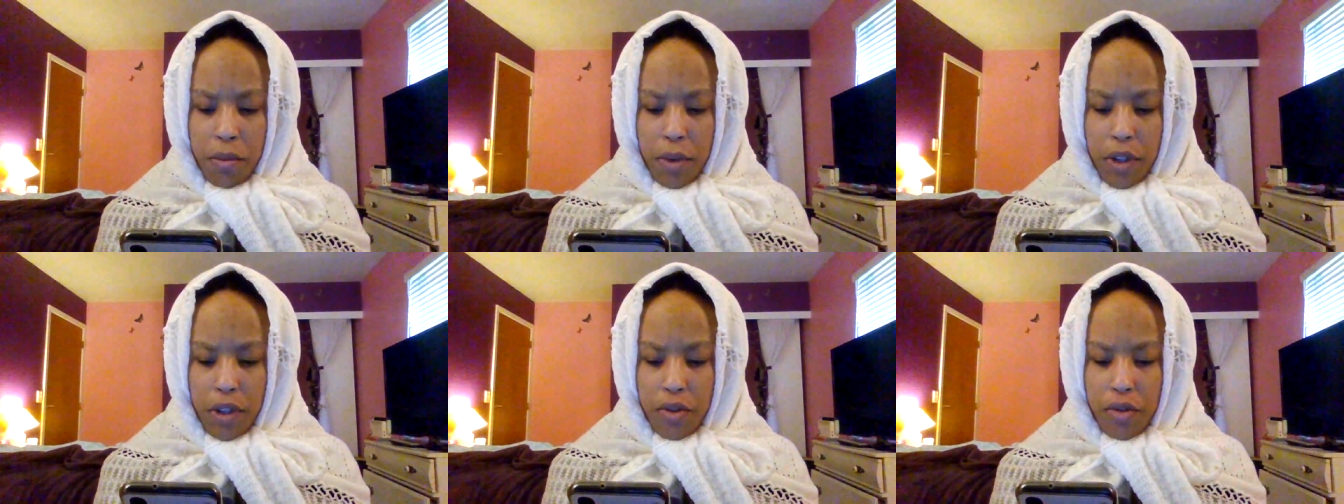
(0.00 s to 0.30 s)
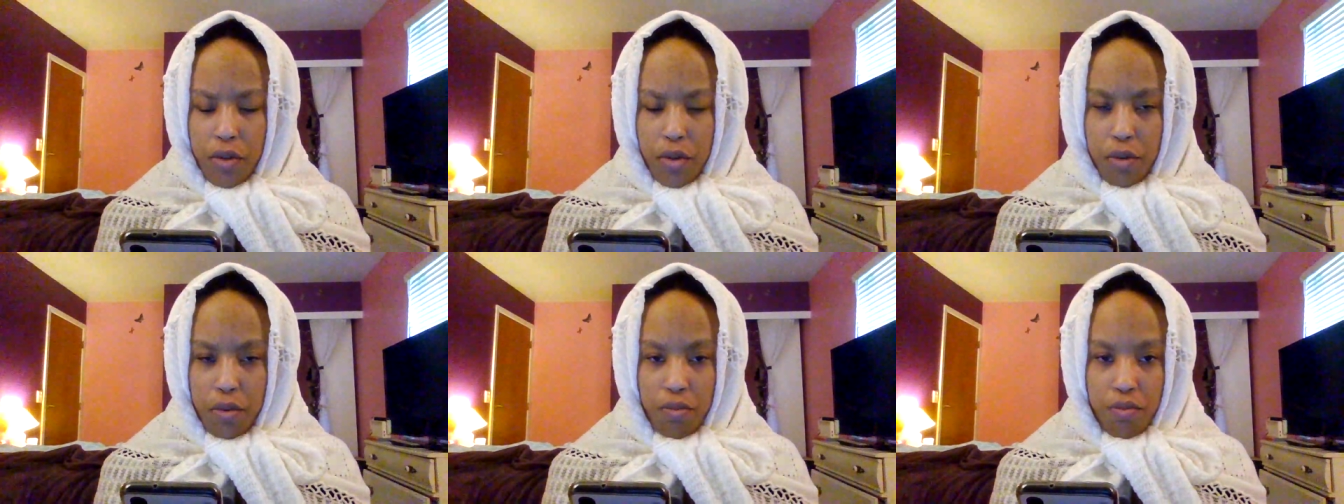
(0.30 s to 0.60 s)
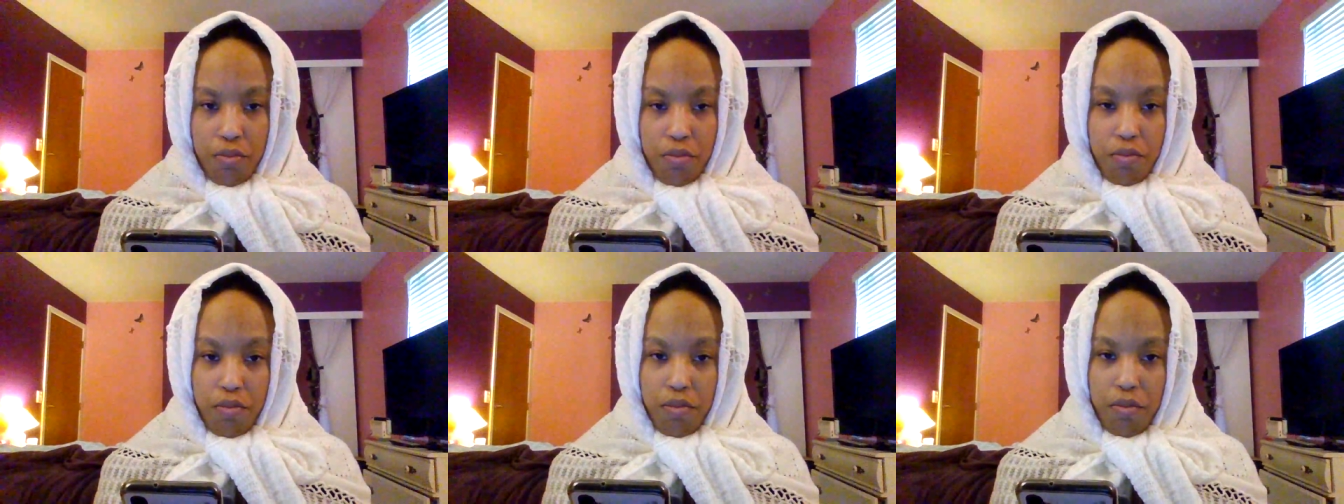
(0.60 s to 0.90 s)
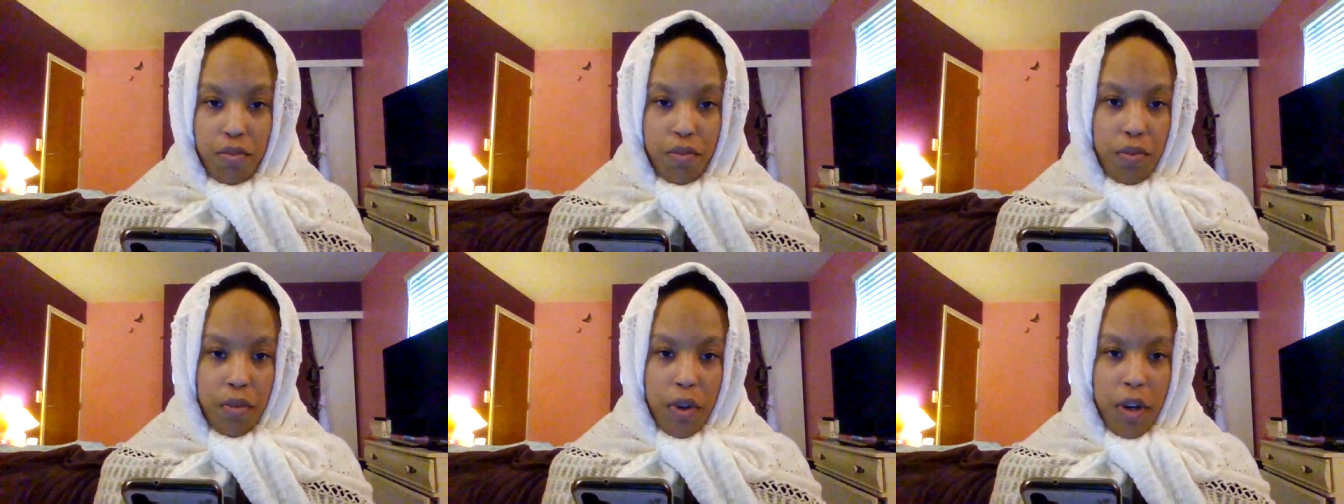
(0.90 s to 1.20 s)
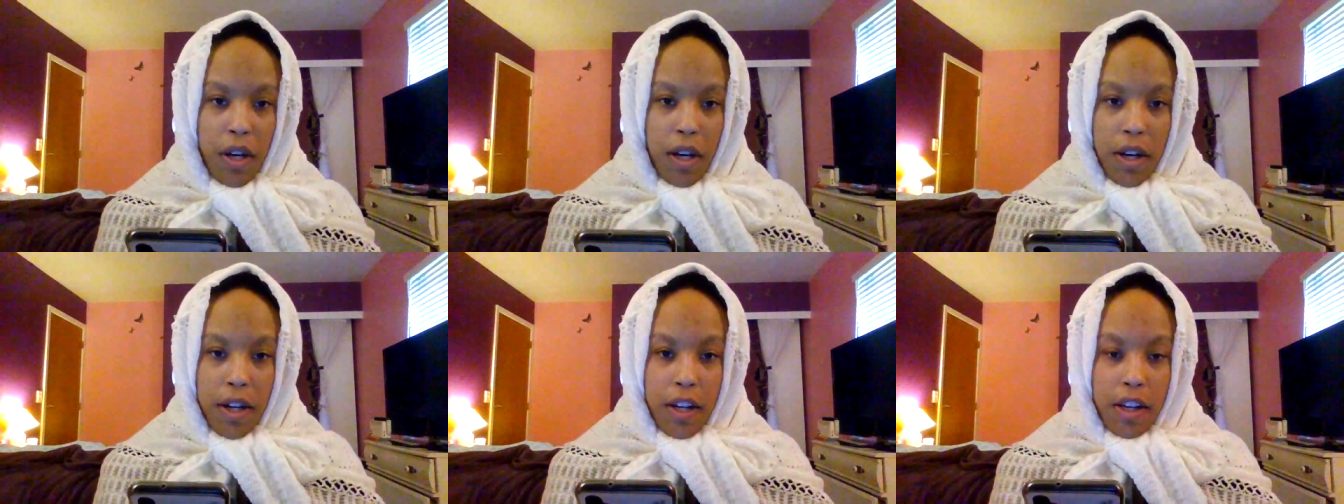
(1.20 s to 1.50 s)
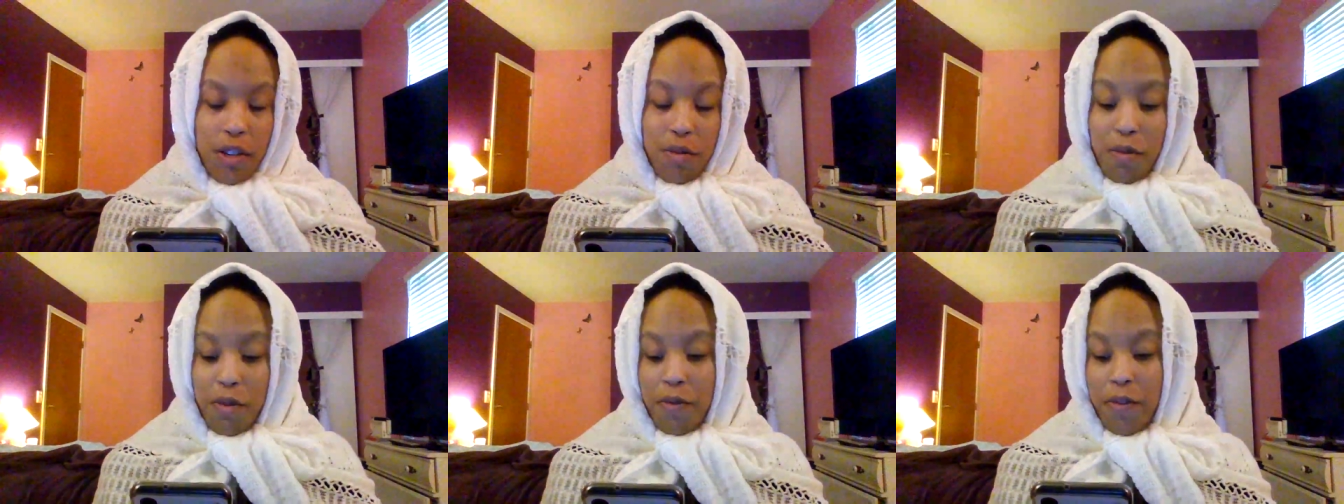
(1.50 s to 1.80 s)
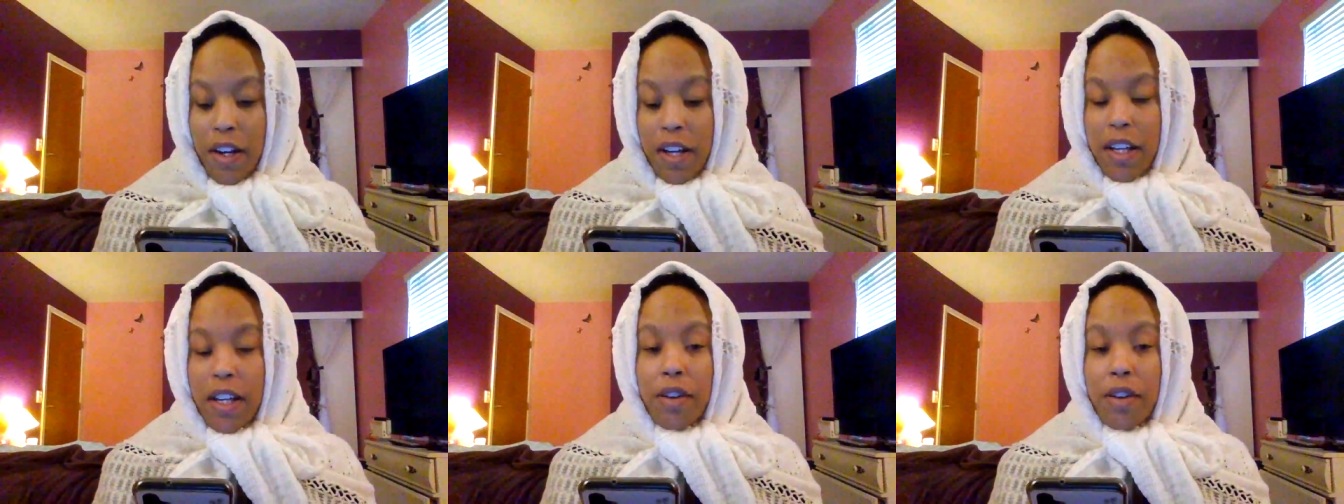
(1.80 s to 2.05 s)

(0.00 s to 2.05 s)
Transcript: which I guess we'll find